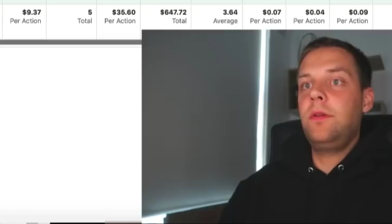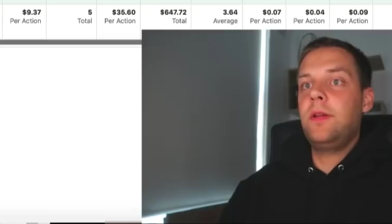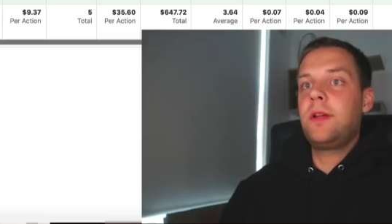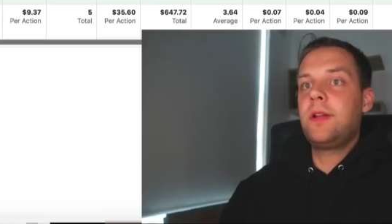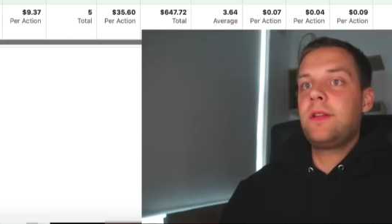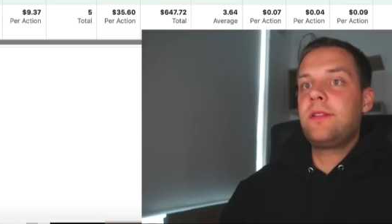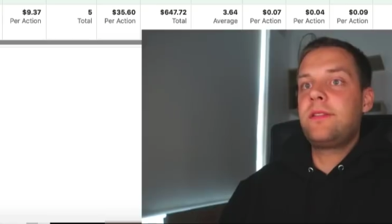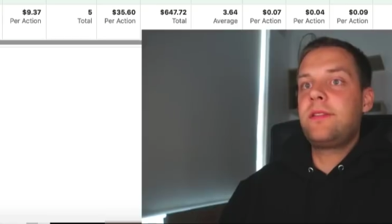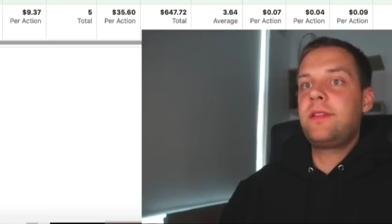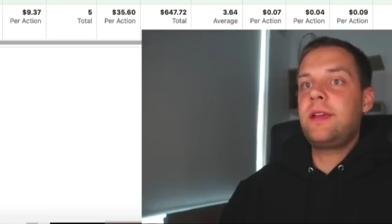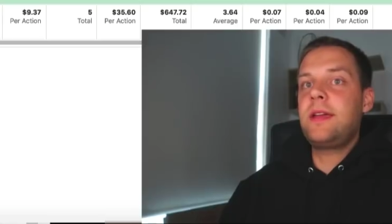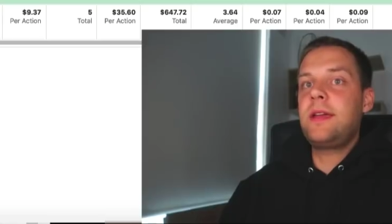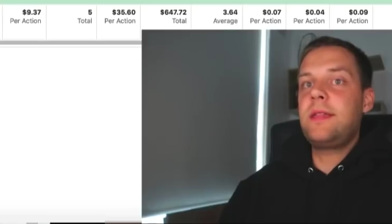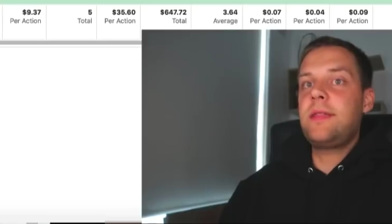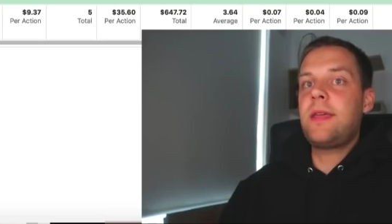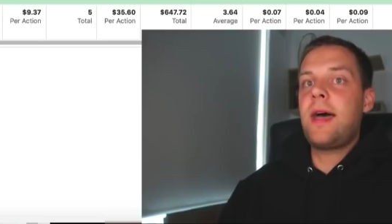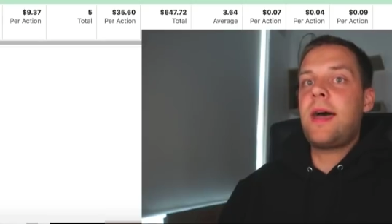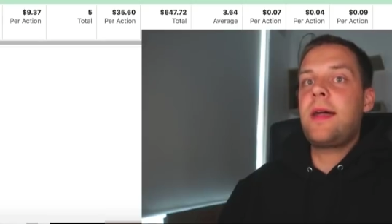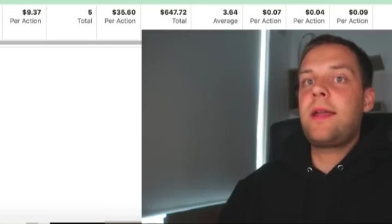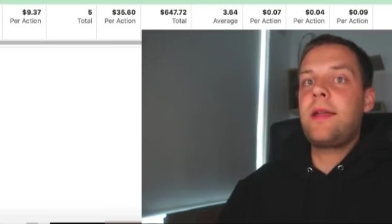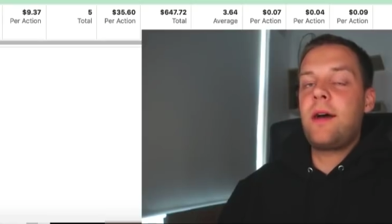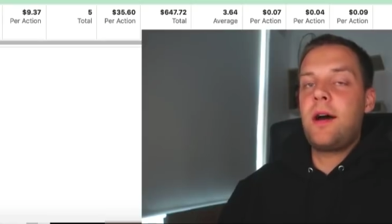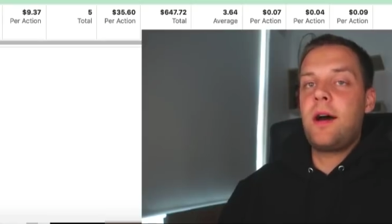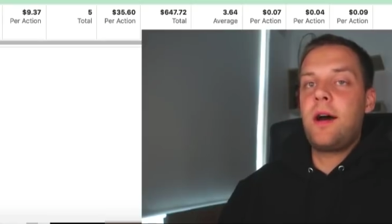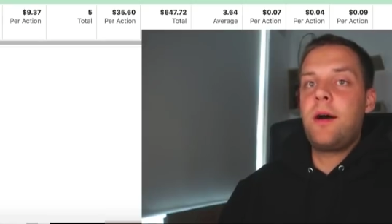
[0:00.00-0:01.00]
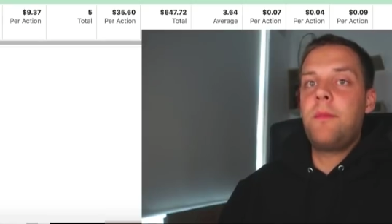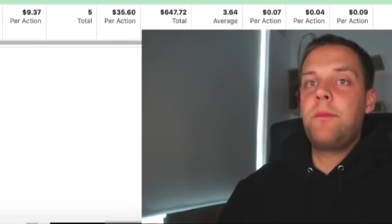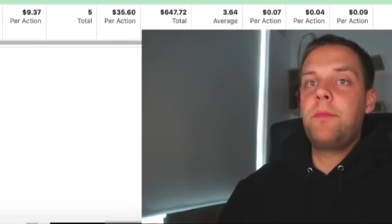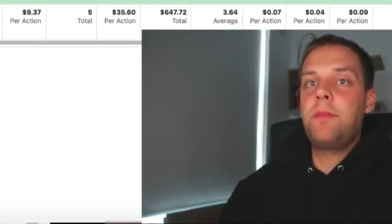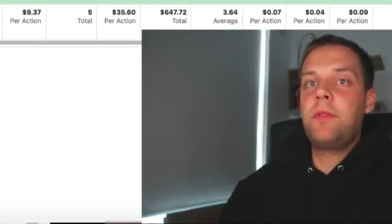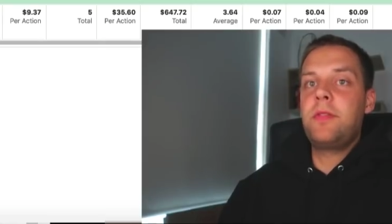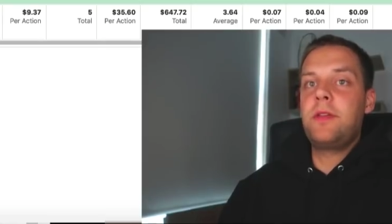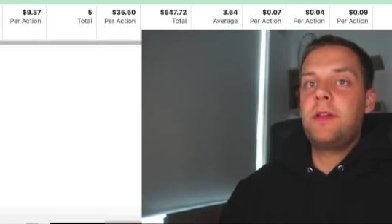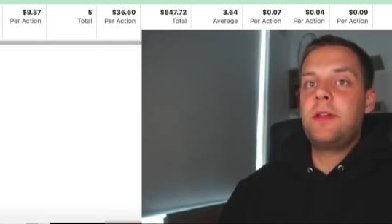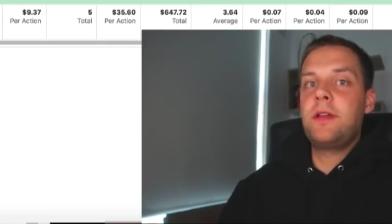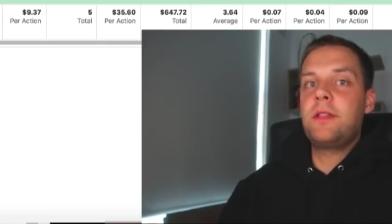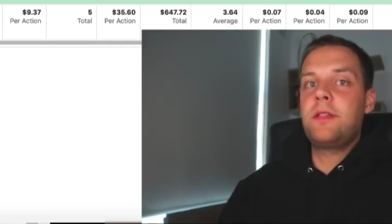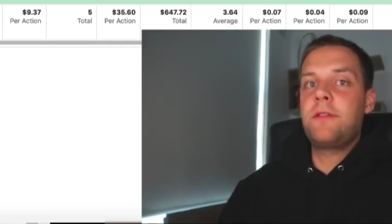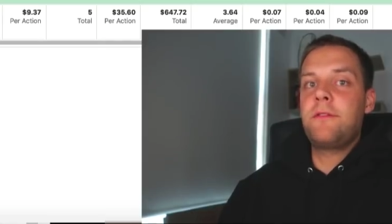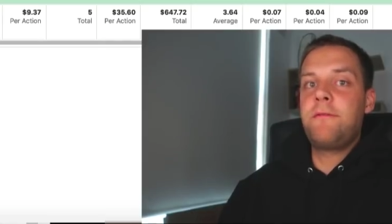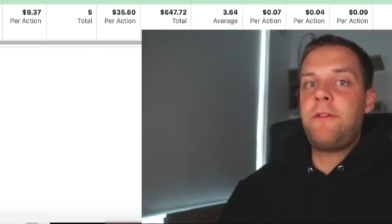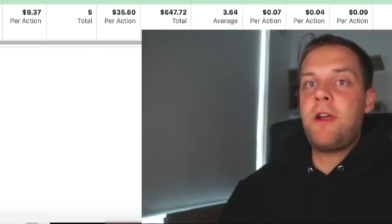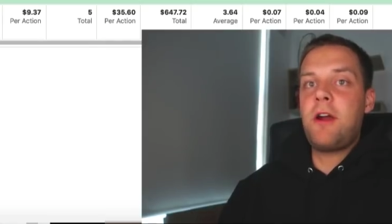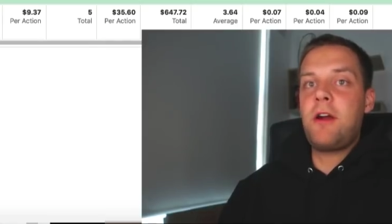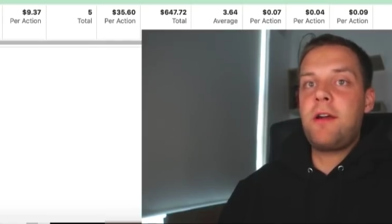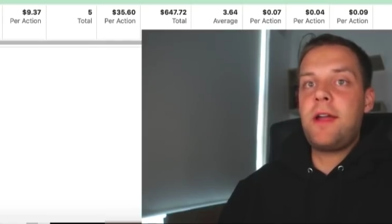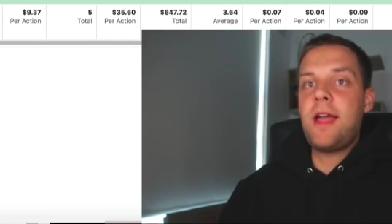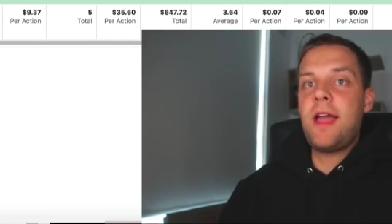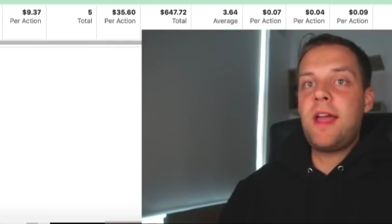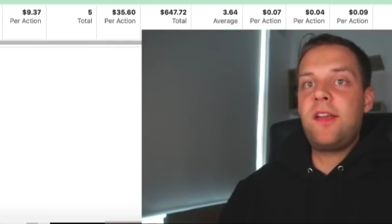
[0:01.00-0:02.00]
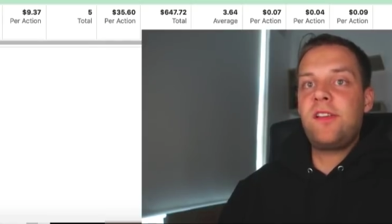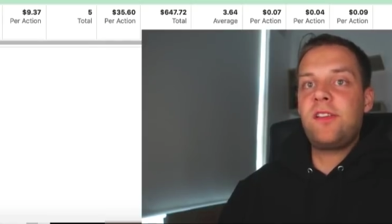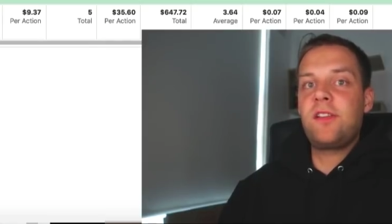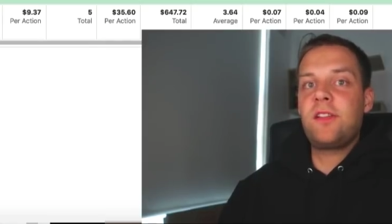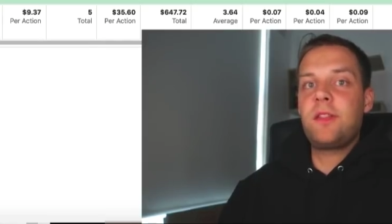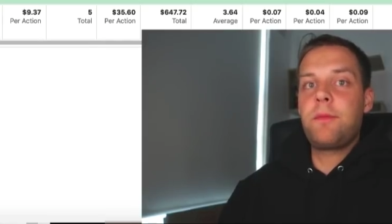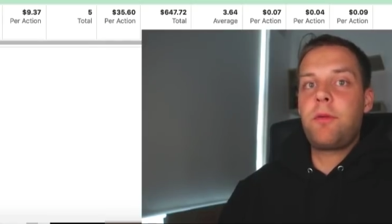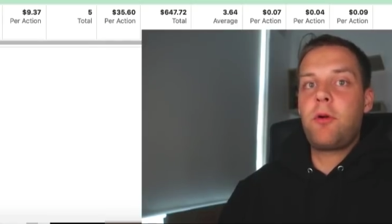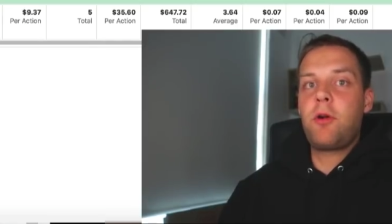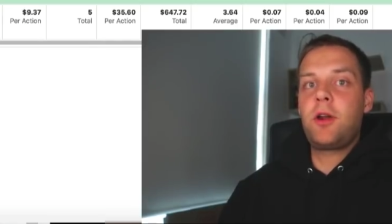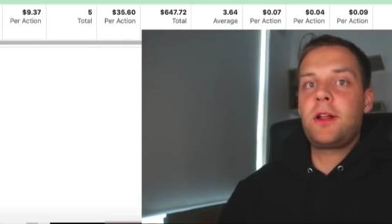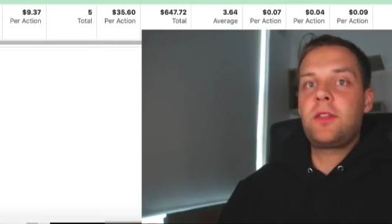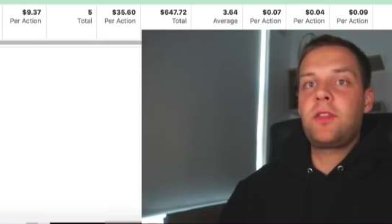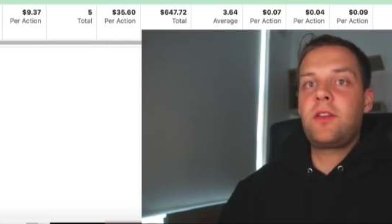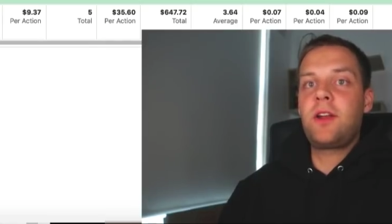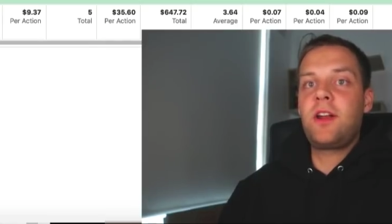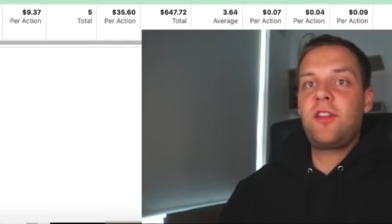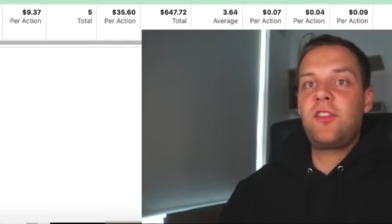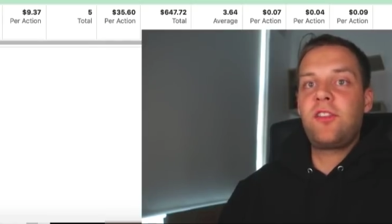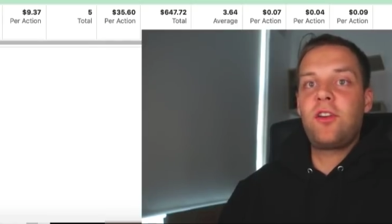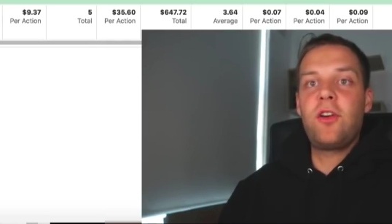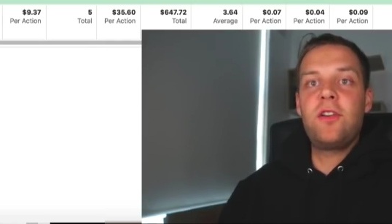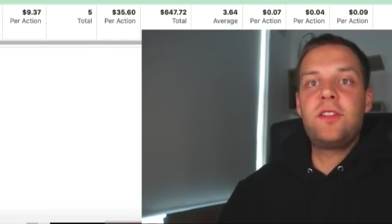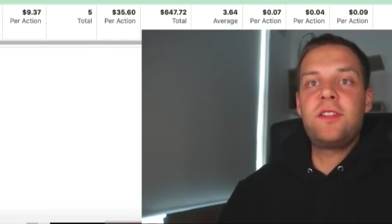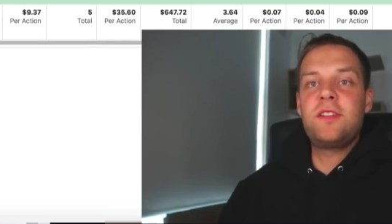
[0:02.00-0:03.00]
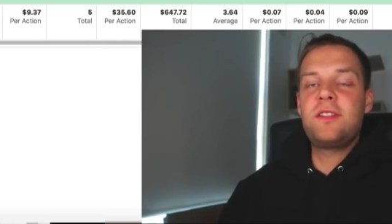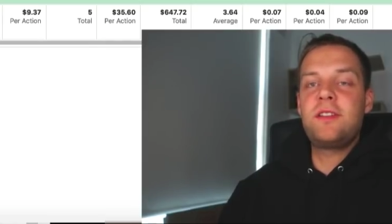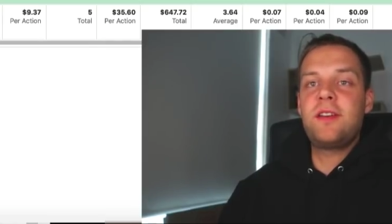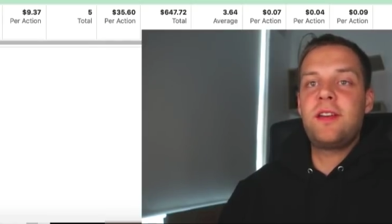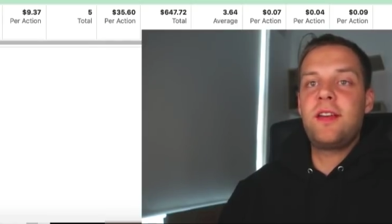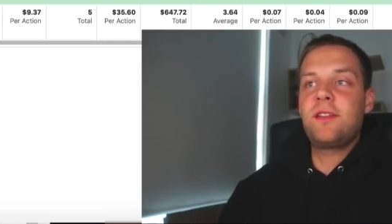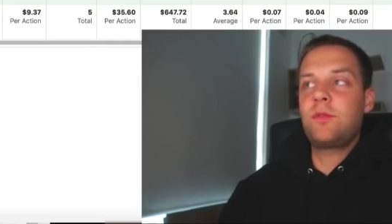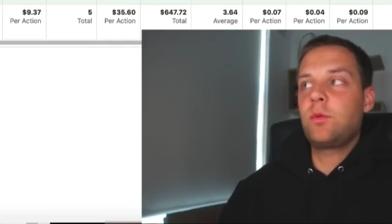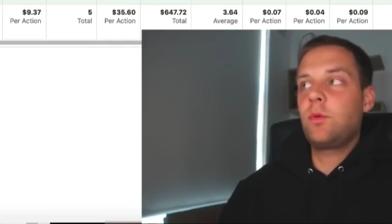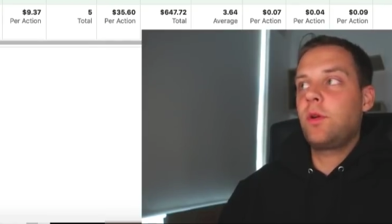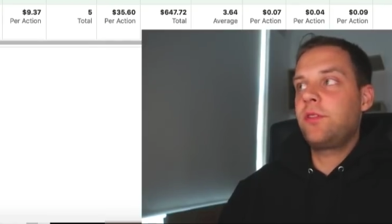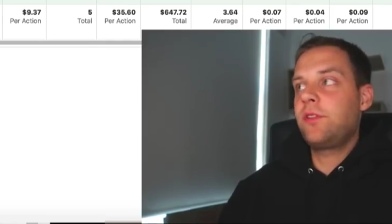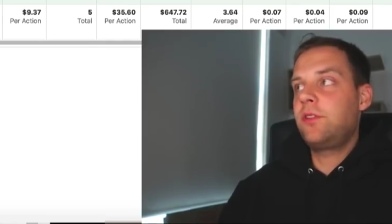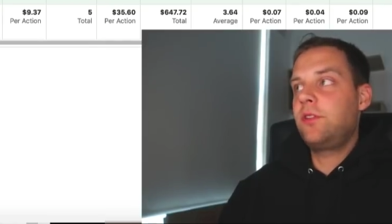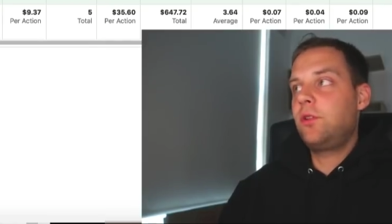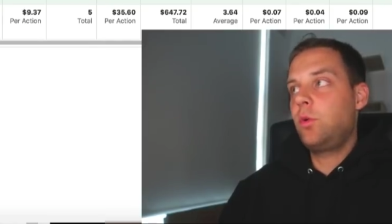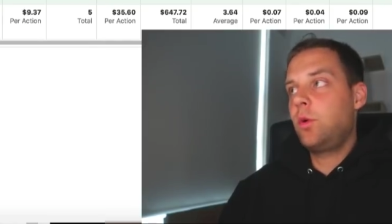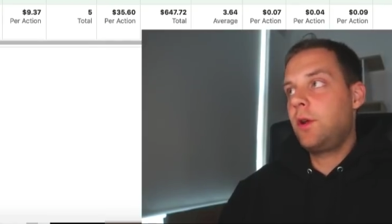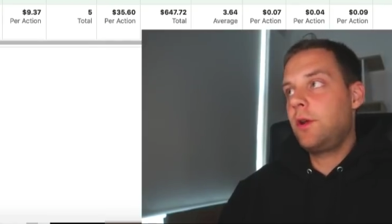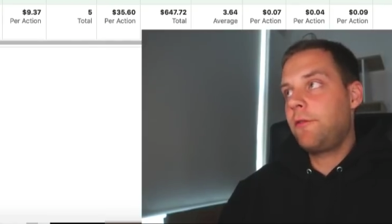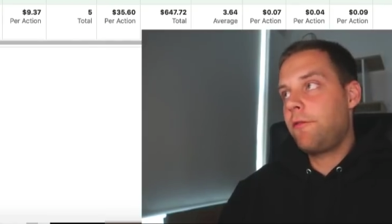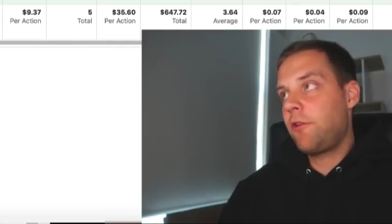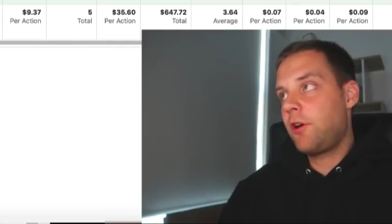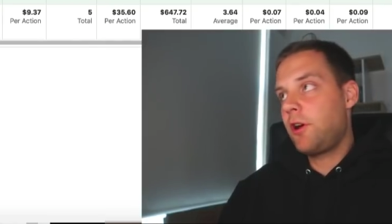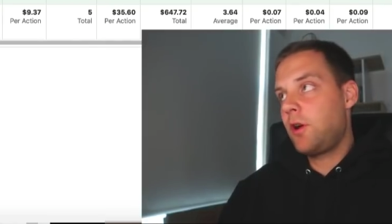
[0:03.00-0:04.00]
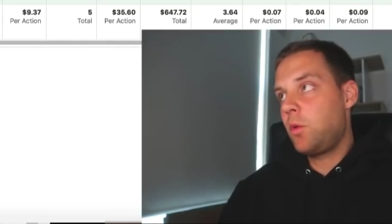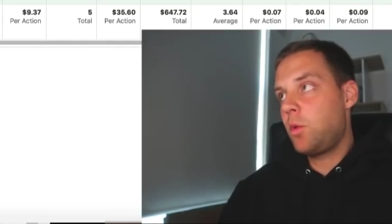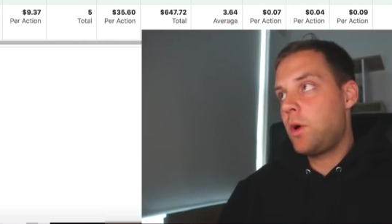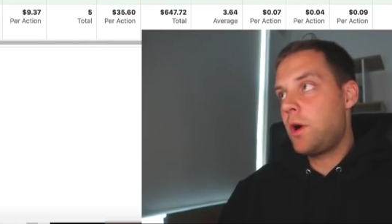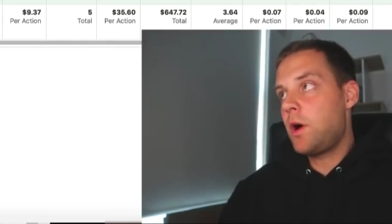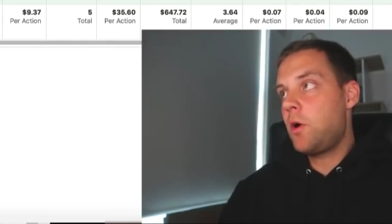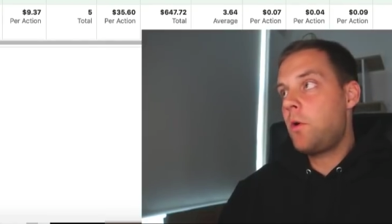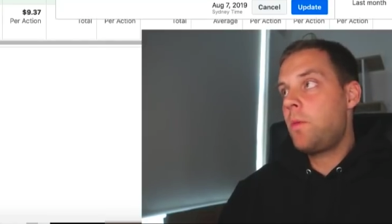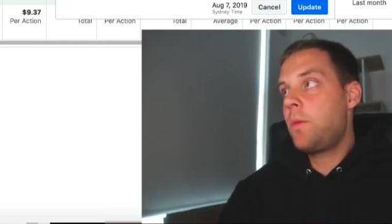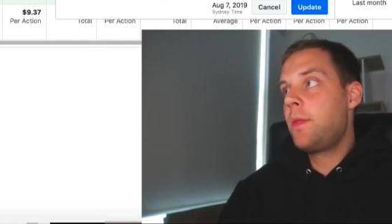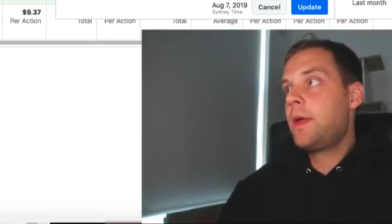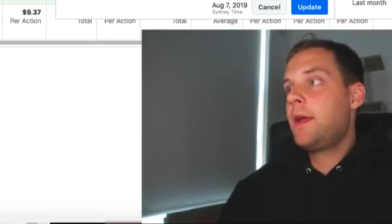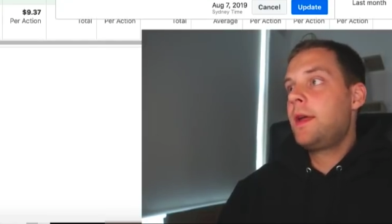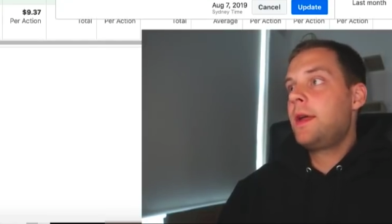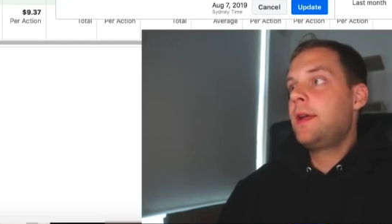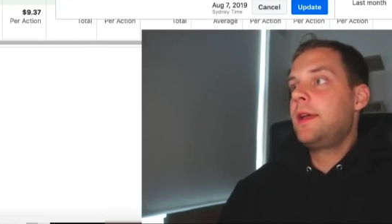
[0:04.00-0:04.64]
You can see that the variation of the product that I chose to test wasn't doing very well.